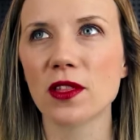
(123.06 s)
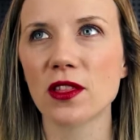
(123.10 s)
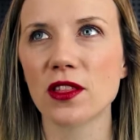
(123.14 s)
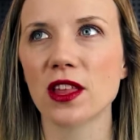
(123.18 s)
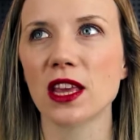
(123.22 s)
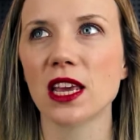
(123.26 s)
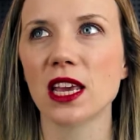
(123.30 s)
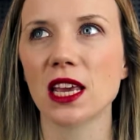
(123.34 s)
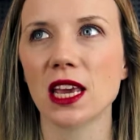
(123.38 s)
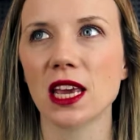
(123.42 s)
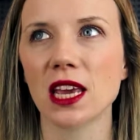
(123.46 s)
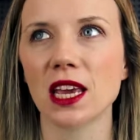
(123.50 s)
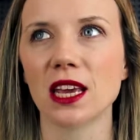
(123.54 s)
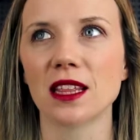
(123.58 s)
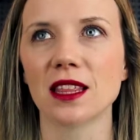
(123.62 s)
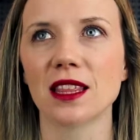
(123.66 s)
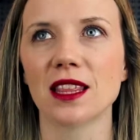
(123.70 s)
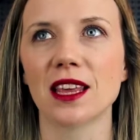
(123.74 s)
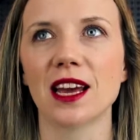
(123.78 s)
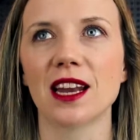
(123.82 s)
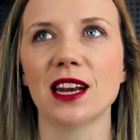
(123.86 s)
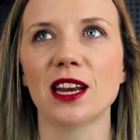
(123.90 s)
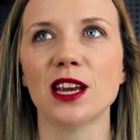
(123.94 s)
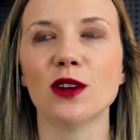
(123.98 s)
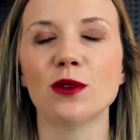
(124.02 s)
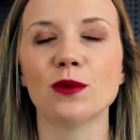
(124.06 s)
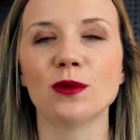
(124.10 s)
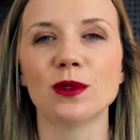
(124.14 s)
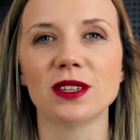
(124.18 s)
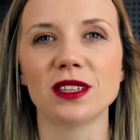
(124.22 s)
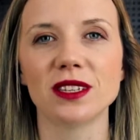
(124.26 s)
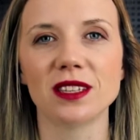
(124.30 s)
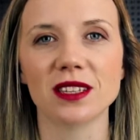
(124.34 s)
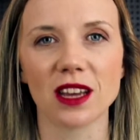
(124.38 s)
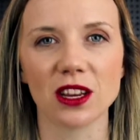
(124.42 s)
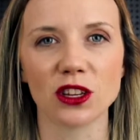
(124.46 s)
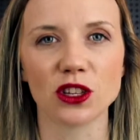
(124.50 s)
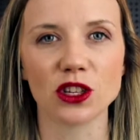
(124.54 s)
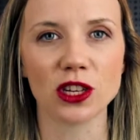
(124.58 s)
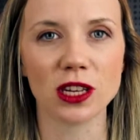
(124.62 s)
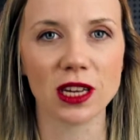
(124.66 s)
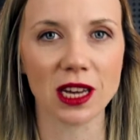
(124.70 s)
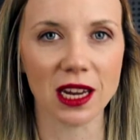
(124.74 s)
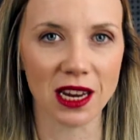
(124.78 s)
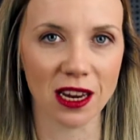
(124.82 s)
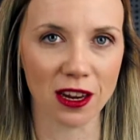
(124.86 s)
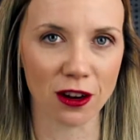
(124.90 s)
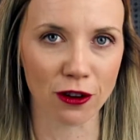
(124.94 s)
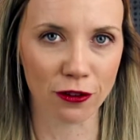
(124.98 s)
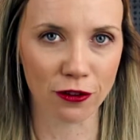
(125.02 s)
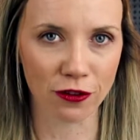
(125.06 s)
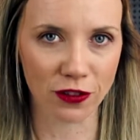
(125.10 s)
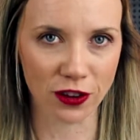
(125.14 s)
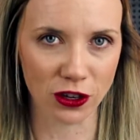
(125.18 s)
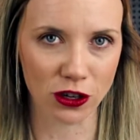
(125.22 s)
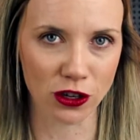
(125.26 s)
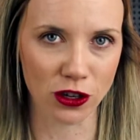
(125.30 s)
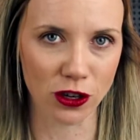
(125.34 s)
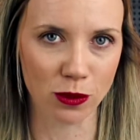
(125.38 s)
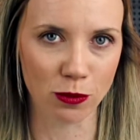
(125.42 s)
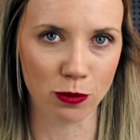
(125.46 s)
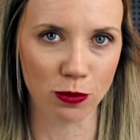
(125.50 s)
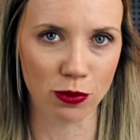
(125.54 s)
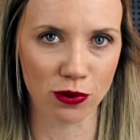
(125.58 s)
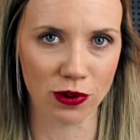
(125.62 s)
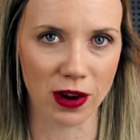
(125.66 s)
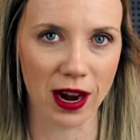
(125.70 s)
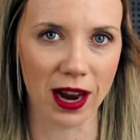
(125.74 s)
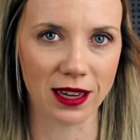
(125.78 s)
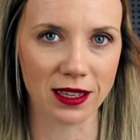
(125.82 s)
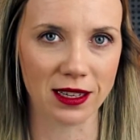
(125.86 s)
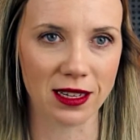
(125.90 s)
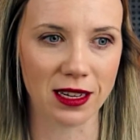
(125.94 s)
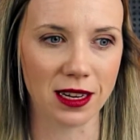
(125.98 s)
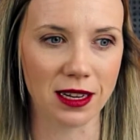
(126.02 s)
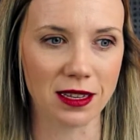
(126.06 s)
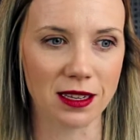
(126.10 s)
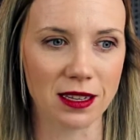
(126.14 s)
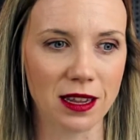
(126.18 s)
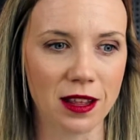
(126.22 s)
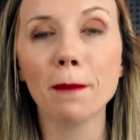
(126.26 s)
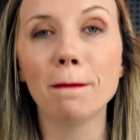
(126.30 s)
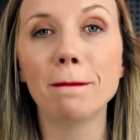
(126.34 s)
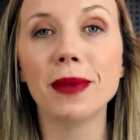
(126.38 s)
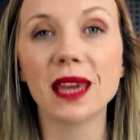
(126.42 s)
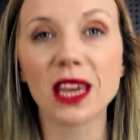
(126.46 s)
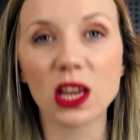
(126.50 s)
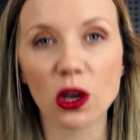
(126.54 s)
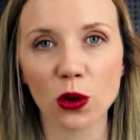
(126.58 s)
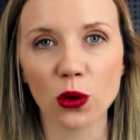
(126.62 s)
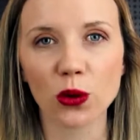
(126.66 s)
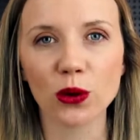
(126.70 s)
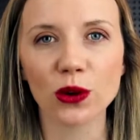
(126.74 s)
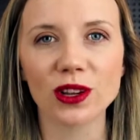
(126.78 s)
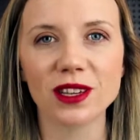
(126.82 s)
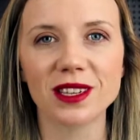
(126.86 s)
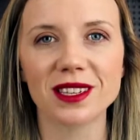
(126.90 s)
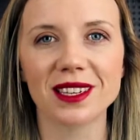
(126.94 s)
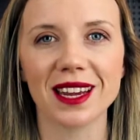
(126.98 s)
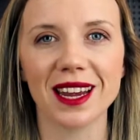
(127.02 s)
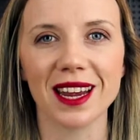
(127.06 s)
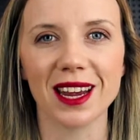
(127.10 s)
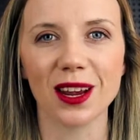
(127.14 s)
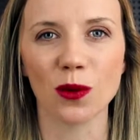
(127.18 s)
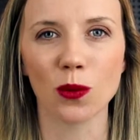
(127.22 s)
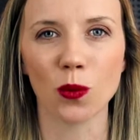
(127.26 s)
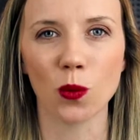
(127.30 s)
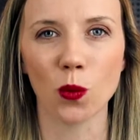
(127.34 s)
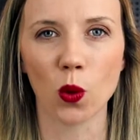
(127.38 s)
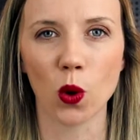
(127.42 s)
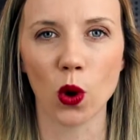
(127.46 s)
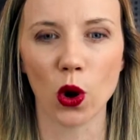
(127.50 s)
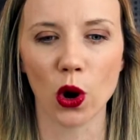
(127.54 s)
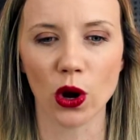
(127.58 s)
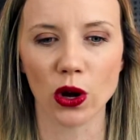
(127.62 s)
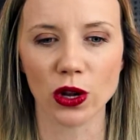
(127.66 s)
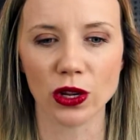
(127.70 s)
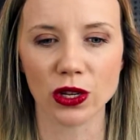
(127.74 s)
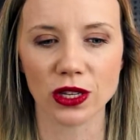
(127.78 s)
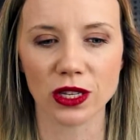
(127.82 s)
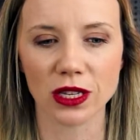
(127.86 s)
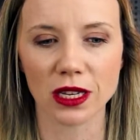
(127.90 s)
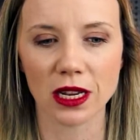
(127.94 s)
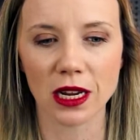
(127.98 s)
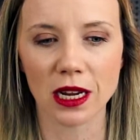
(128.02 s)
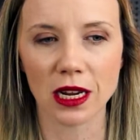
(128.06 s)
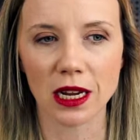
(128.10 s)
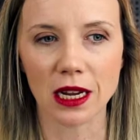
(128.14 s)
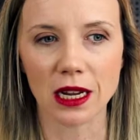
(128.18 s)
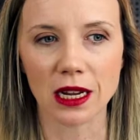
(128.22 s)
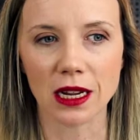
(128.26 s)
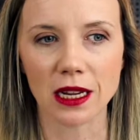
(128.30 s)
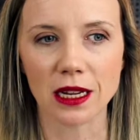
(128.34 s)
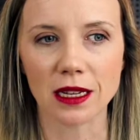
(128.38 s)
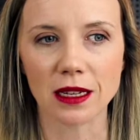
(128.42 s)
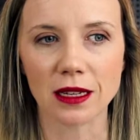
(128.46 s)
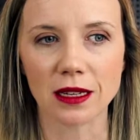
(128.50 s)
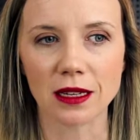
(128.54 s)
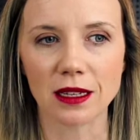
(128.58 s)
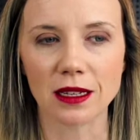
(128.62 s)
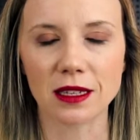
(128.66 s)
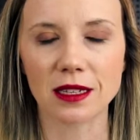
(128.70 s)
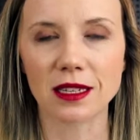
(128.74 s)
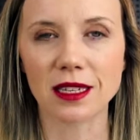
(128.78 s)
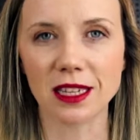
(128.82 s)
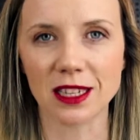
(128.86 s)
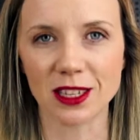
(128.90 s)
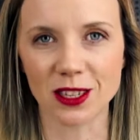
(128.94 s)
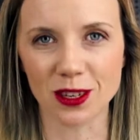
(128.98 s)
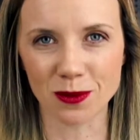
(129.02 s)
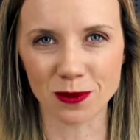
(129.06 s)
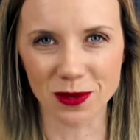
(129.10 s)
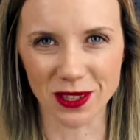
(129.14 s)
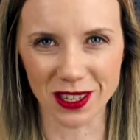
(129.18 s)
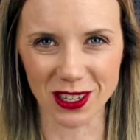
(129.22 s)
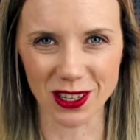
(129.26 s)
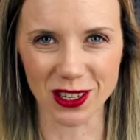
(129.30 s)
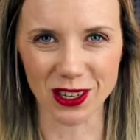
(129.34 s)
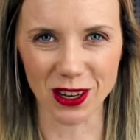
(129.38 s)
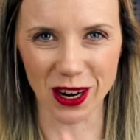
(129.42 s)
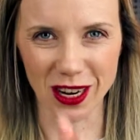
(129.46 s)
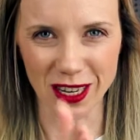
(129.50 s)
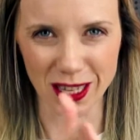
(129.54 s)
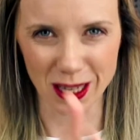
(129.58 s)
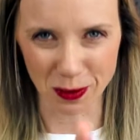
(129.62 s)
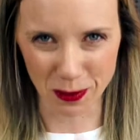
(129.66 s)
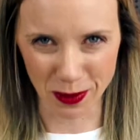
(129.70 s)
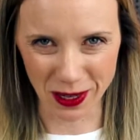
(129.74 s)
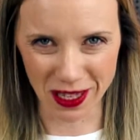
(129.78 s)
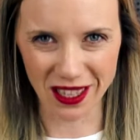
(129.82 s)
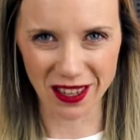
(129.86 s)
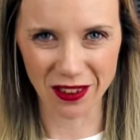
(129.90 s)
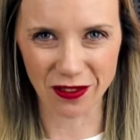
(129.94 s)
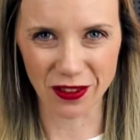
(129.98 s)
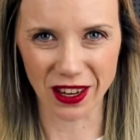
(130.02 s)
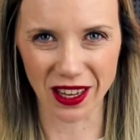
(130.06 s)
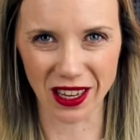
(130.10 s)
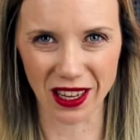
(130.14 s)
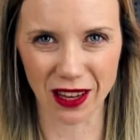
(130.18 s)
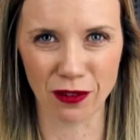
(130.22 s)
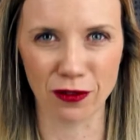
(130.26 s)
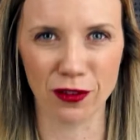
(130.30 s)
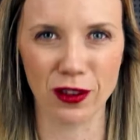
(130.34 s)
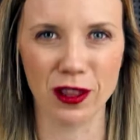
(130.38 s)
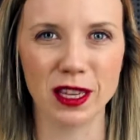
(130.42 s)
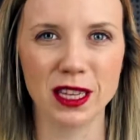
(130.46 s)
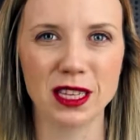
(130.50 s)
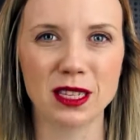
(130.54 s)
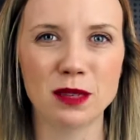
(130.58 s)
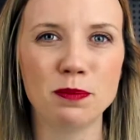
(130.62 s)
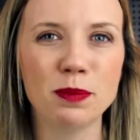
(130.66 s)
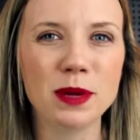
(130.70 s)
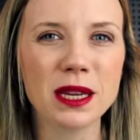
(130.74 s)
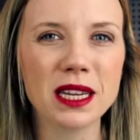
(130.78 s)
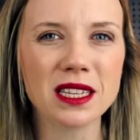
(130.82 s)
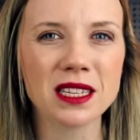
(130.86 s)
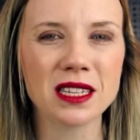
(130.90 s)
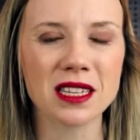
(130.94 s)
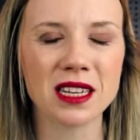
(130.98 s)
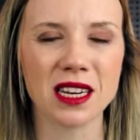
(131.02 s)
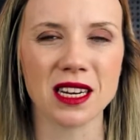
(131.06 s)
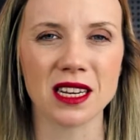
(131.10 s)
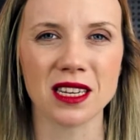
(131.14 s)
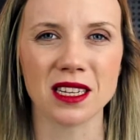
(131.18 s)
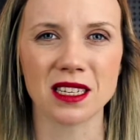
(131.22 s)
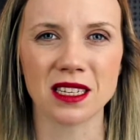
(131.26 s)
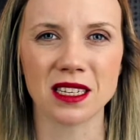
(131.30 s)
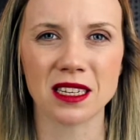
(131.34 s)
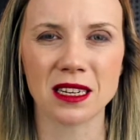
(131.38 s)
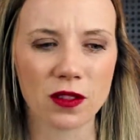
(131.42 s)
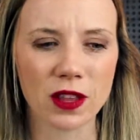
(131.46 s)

thinking that it was such an inefficient practice because it was systems designed specifically for this business.